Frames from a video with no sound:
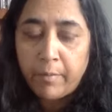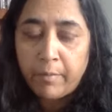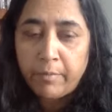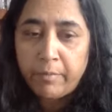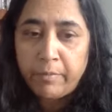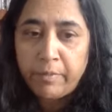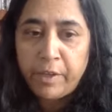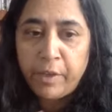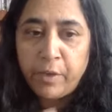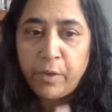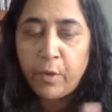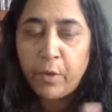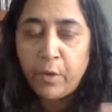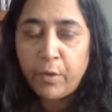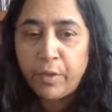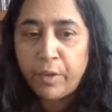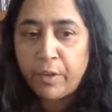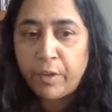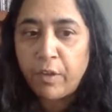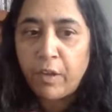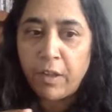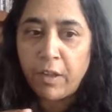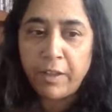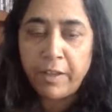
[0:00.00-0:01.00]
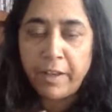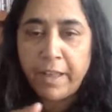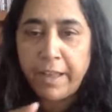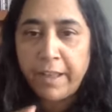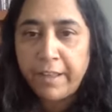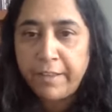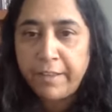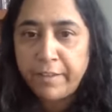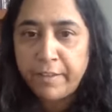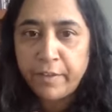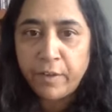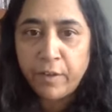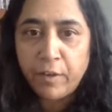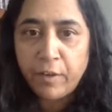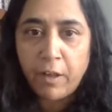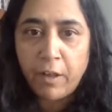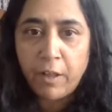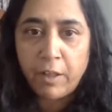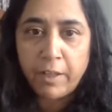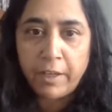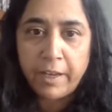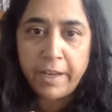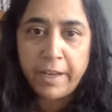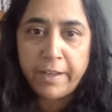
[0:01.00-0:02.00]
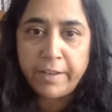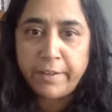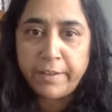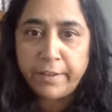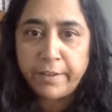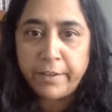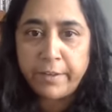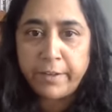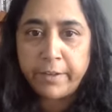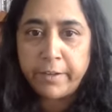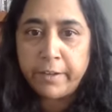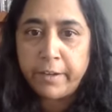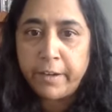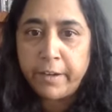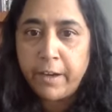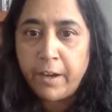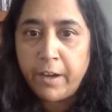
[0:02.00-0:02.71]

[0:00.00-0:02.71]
you know, the colonized and the colonizer,